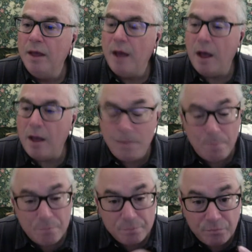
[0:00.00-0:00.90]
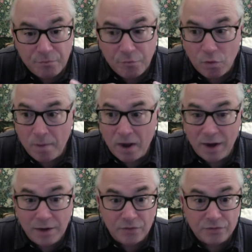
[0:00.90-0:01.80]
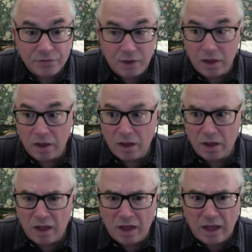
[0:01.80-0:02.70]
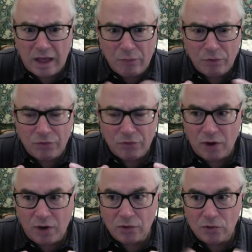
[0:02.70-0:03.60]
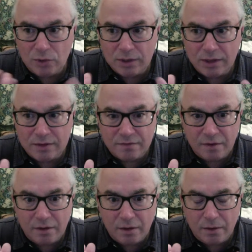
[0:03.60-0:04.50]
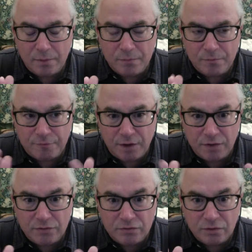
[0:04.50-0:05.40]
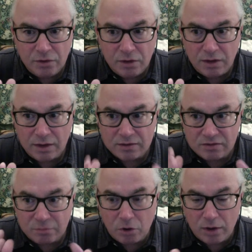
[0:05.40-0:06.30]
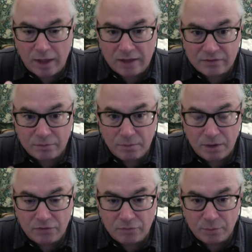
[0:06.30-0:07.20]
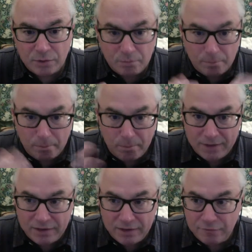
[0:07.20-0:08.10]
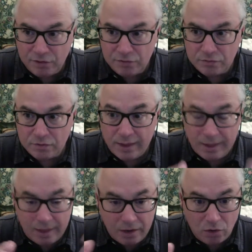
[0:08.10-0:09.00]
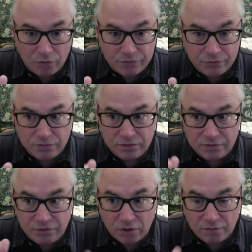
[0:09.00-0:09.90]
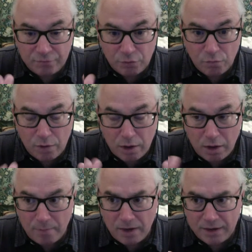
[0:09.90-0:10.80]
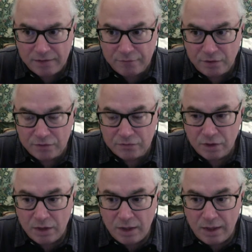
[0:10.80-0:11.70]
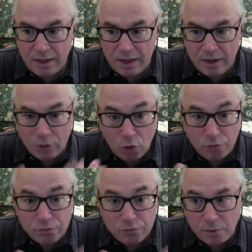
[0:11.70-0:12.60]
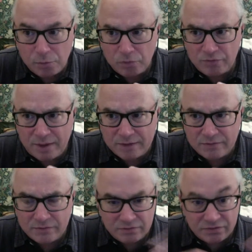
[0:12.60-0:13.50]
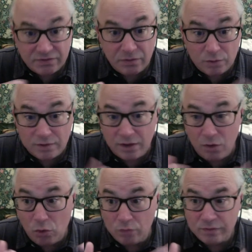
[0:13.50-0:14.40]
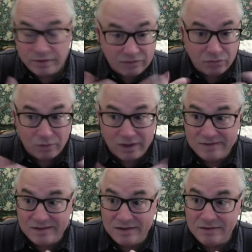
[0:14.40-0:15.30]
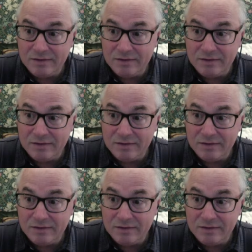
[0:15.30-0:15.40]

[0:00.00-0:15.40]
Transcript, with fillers: Uh, for miners, uh, I would try to look at uh, funds like Sprott Asset Management mining funds and also the Tocqueville uh, mining funds and go through their perspectives and see what they hold. That's what I did.